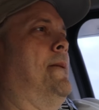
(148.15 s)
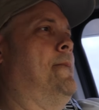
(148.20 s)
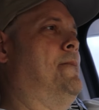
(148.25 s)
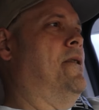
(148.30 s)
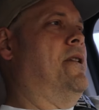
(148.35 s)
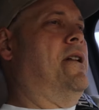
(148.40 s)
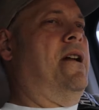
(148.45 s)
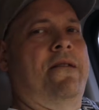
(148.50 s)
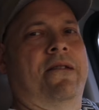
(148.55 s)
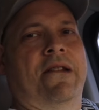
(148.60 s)

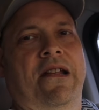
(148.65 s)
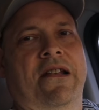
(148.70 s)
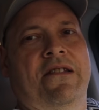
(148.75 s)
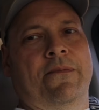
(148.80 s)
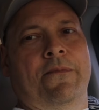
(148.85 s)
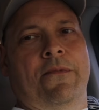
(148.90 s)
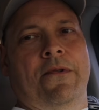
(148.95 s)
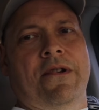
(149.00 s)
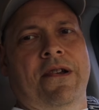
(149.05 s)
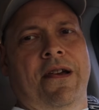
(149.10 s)
probably have to get
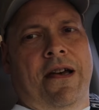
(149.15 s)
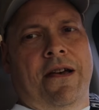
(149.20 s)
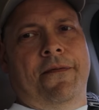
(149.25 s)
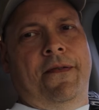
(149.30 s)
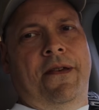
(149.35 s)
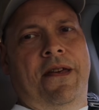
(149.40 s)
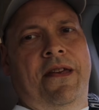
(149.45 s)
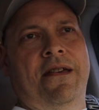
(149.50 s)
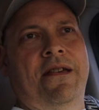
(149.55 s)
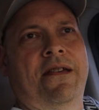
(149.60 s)
some more
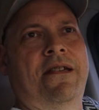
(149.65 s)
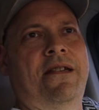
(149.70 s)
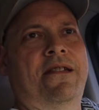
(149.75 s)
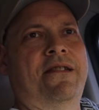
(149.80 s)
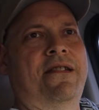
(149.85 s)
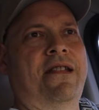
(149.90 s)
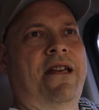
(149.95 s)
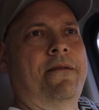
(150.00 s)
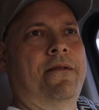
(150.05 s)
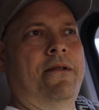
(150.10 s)
coffee,
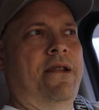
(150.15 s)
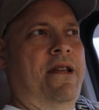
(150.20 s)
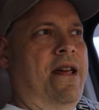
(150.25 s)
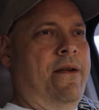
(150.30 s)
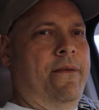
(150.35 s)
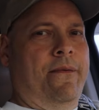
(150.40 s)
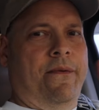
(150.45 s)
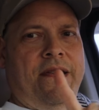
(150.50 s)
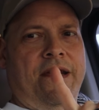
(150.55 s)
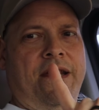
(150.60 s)
as I've only
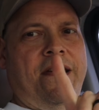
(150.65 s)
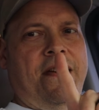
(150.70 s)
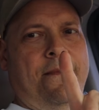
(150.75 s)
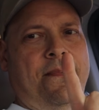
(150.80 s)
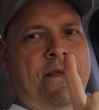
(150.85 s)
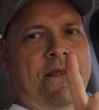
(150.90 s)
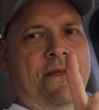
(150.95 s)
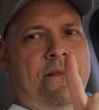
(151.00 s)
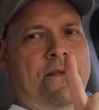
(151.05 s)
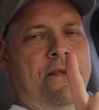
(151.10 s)
had one
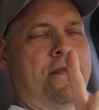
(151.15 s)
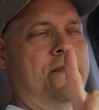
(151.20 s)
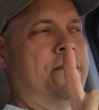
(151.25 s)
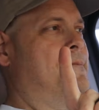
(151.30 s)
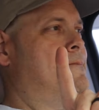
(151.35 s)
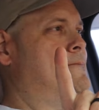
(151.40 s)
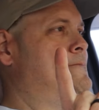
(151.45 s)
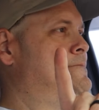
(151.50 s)
cup this morning.